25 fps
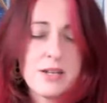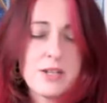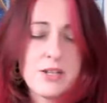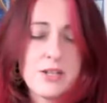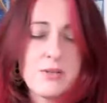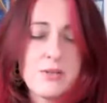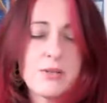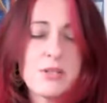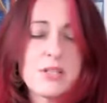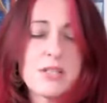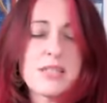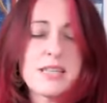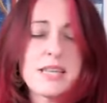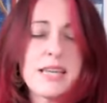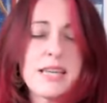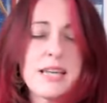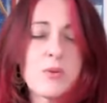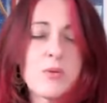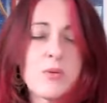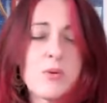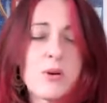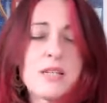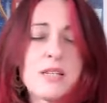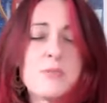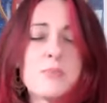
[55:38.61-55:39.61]
to
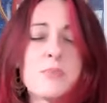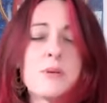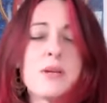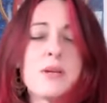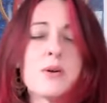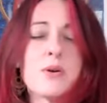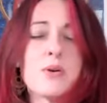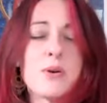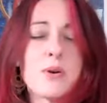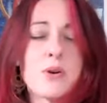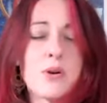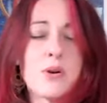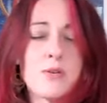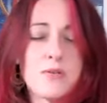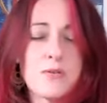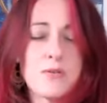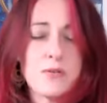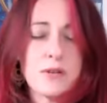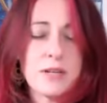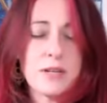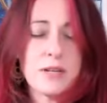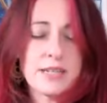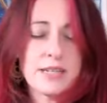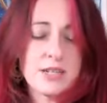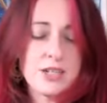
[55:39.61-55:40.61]
seek what is beyond
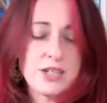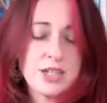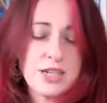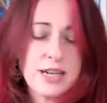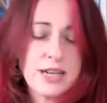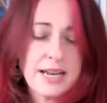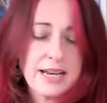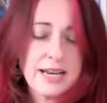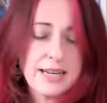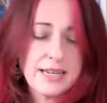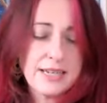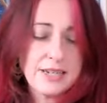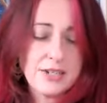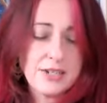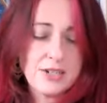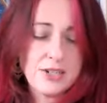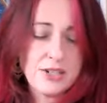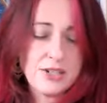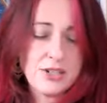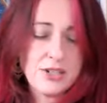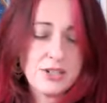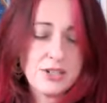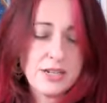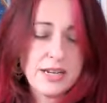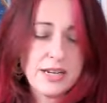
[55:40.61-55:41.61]
conflict and
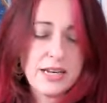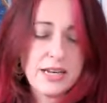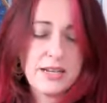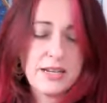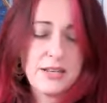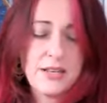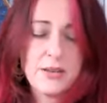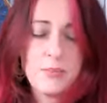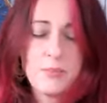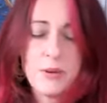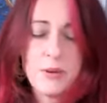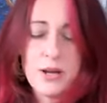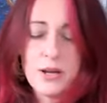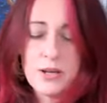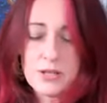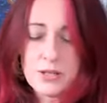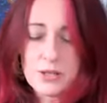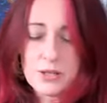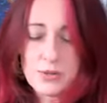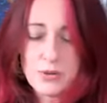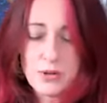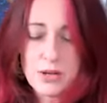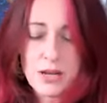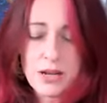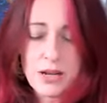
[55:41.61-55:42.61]
challenge in the
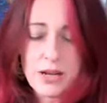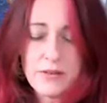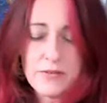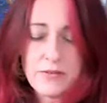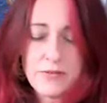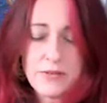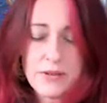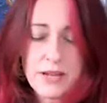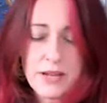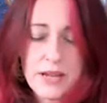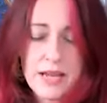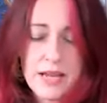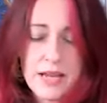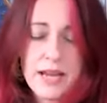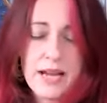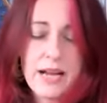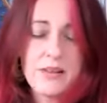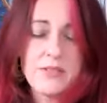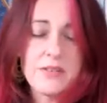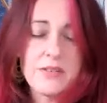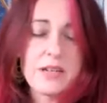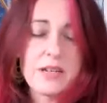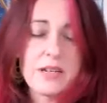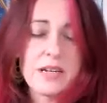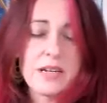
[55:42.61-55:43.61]
personal life
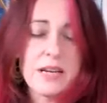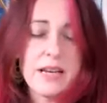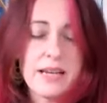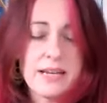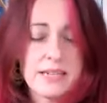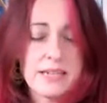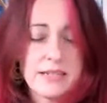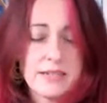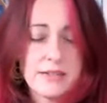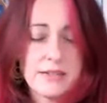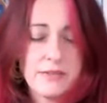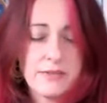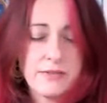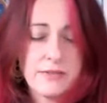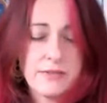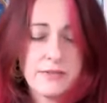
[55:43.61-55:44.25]
and the collective.